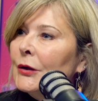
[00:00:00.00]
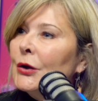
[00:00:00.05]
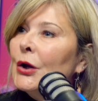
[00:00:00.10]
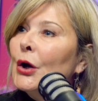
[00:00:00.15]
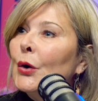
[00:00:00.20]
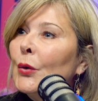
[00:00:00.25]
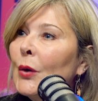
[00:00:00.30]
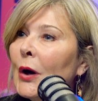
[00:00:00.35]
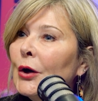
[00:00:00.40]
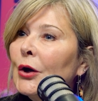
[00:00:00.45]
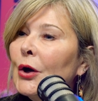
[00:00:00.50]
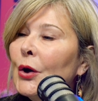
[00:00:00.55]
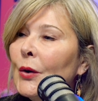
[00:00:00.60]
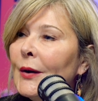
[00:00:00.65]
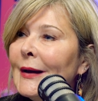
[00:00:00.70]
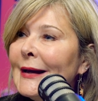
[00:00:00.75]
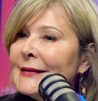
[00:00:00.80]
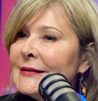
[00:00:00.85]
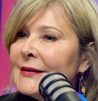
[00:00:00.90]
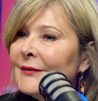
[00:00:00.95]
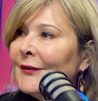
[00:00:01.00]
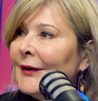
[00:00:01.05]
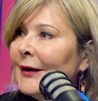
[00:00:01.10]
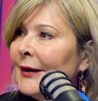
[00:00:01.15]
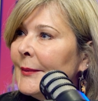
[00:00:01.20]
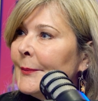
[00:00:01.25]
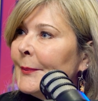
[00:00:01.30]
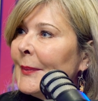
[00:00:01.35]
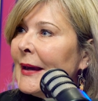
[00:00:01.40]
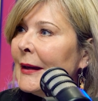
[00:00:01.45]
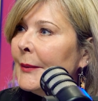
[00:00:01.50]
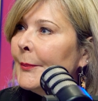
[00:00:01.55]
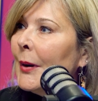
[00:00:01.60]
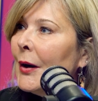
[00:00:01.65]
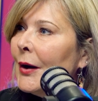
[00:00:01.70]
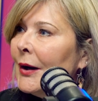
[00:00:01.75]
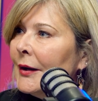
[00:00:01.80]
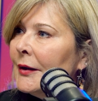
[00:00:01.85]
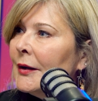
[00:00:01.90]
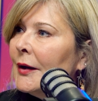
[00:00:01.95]
No, AGOA is a very big
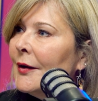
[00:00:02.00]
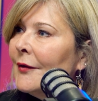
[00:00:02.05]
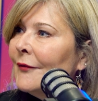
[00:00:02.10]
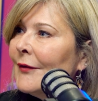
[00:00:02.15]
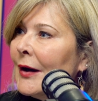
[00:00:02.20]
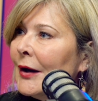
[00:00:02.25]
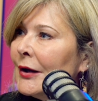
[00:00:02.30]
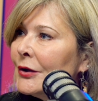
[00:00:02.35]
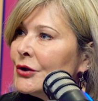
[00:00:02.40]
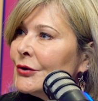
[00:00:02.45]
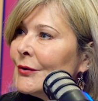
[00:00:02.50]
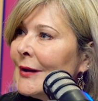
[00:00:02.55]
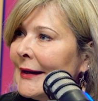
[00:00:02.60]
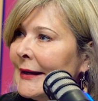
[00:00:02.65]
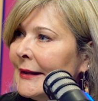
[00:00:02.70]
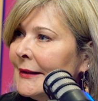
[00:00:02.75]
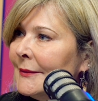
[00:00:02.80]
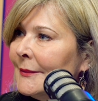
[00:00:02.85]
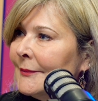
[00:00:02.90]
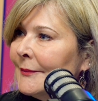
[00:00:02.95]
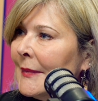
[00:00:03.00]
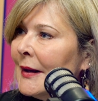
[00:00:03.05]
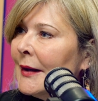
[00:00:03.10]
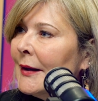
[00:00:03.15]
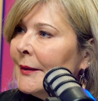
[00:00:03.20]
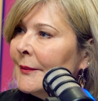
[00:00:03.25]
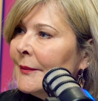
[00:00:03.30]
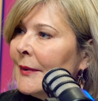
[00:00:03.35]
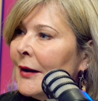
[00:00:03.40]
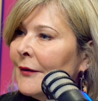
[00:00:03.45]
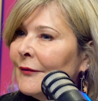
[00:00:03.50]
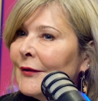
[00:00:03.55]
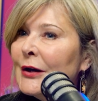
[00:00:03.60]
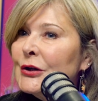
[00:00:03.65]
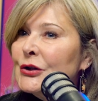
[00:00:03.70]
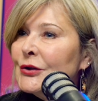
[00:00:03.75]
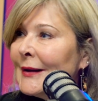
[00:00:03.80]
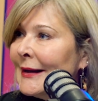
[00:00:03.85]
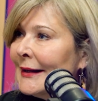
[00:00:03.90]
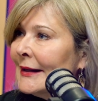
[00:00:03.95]
part of our trade
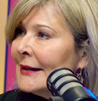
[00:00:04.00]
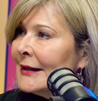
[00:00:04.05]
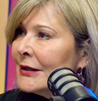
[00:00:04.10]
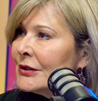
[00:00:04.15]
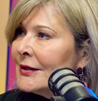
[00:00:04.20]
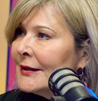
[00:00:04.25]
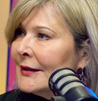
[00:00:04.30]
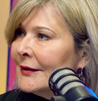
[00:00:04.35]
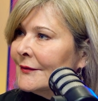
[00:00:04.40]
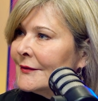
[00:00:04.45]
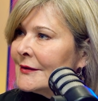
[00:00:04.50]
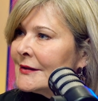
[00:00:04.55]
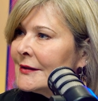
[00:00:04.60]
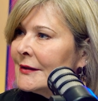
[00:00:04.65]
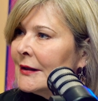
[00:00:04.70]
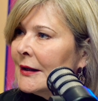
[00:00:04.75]
initiatives.